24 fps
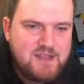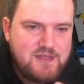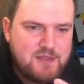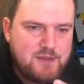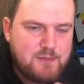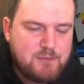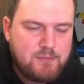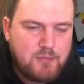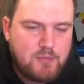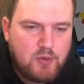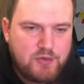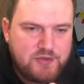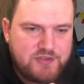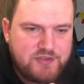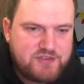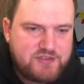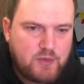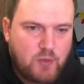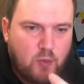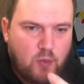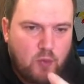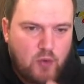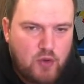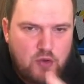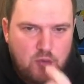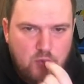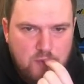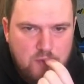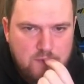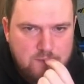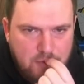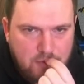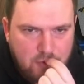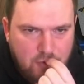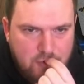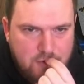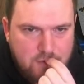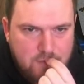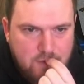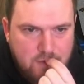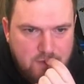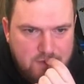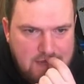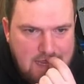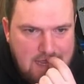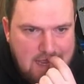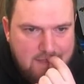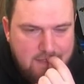the most awkward
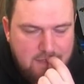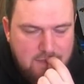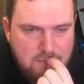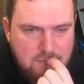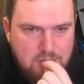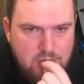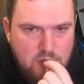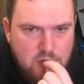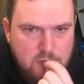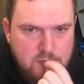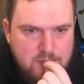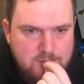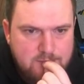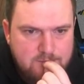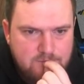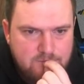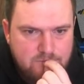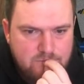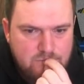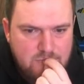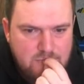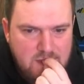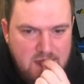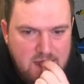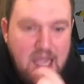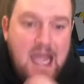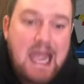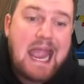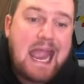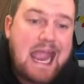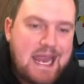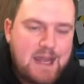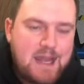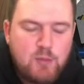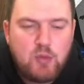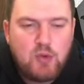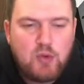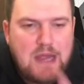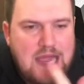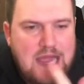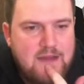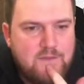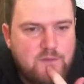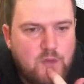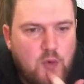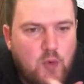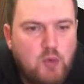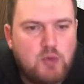Pokemon at the moment. And we'll
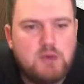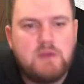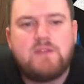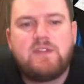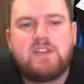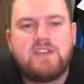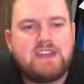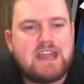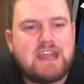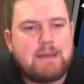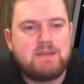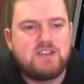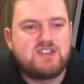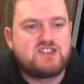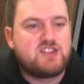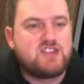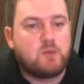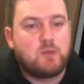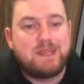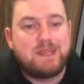have all of the damage that